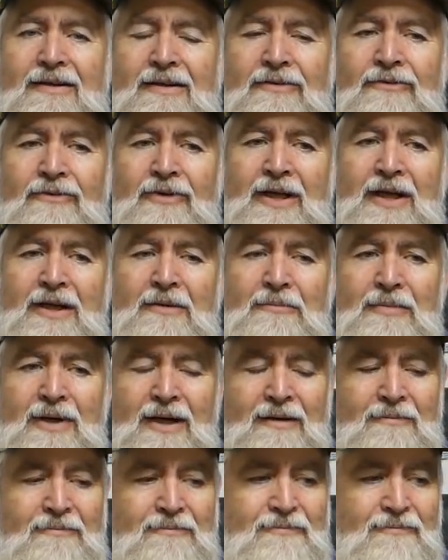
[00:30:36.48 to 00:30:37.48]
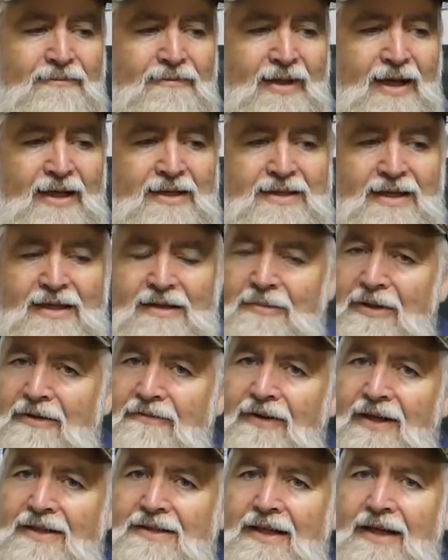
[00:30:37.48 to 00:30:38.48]
and ring him. He's getting a bit
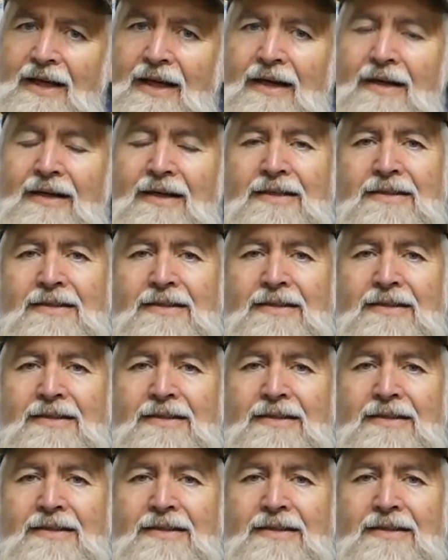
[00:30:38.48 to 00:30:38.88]
fuzzy headed.